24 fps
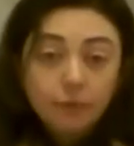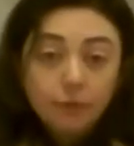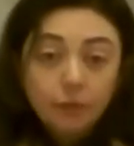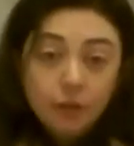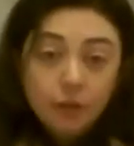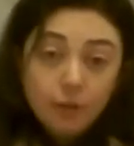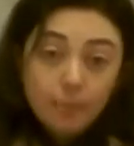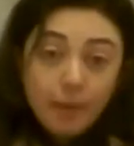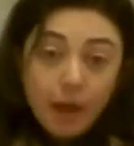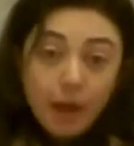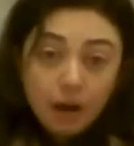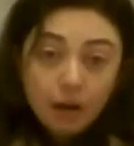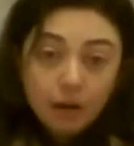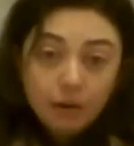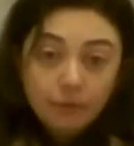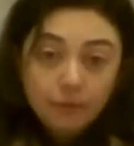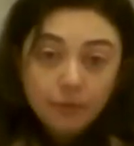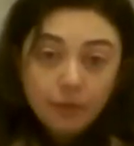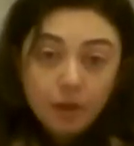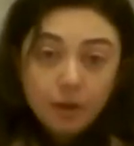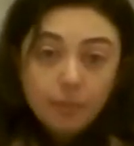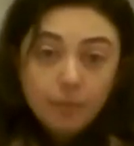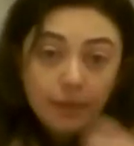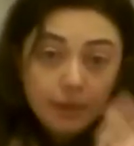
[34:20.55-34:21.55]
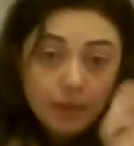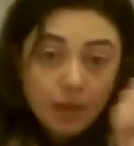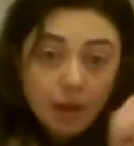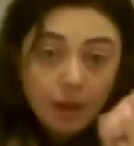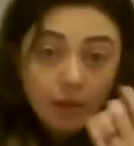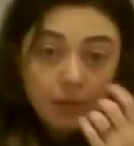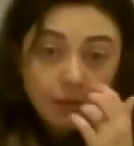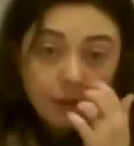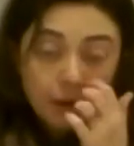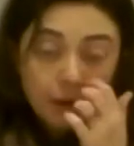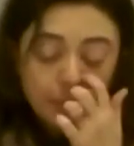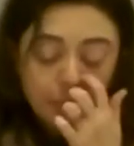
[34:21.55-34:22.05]
on the back of them and
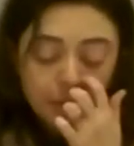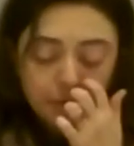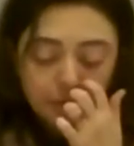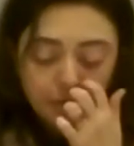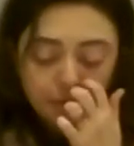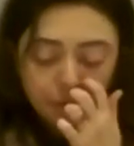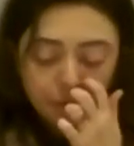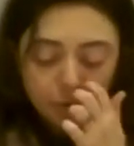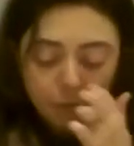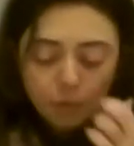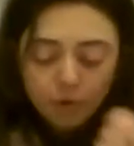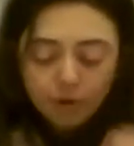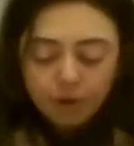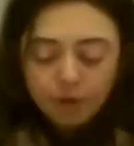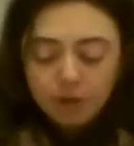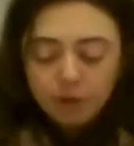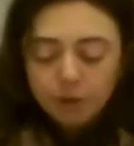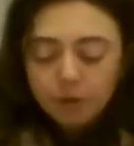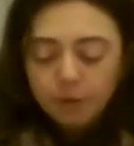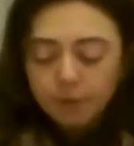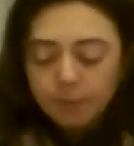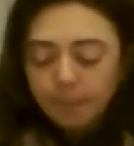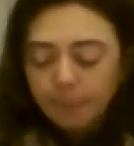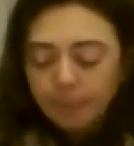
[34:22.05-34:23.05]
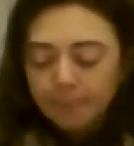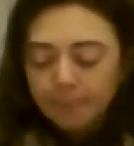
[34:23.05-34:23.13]
they'll move it for you.